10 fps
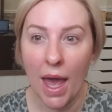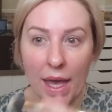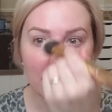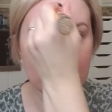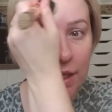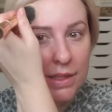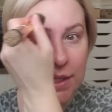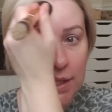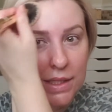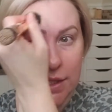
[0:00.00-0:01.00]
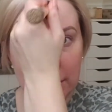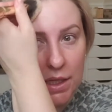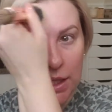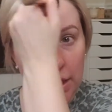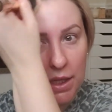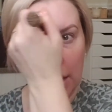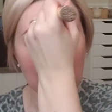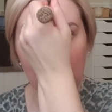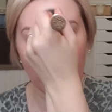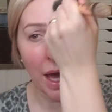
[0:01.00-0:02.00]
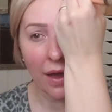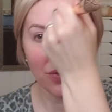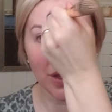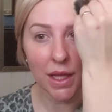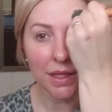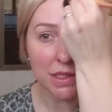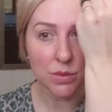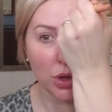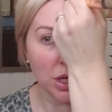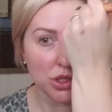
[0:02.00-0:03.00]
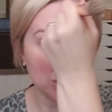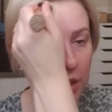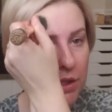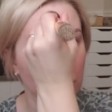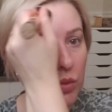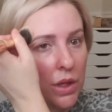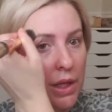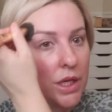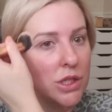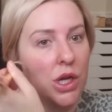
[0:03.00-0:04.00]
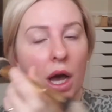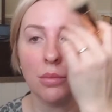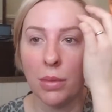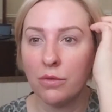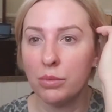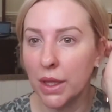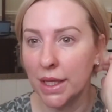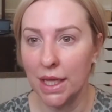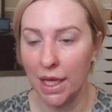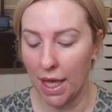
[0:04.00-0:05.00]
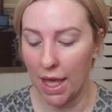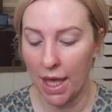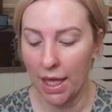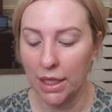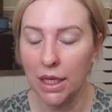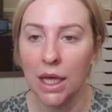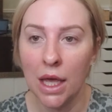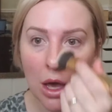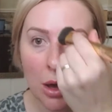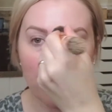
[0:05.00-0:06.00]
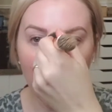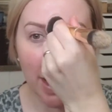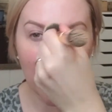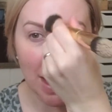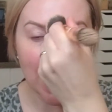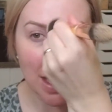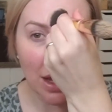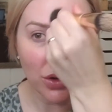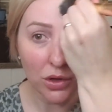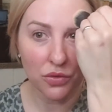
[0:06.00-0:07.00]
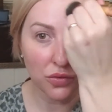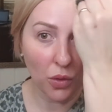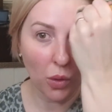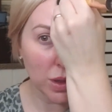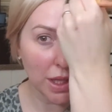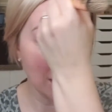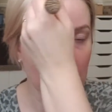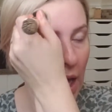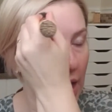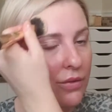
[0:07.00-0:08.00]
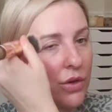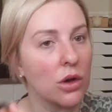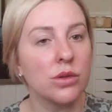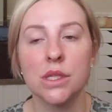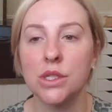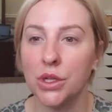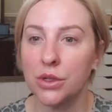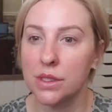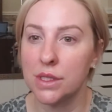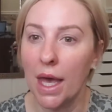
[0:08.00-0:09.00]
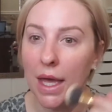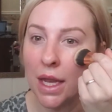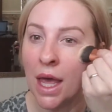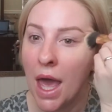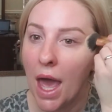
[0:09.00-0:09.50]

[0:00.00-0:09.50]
It doesn't, like, I feel like this brush does a really good job of blending it in, but it never fully kind of goes into your skin.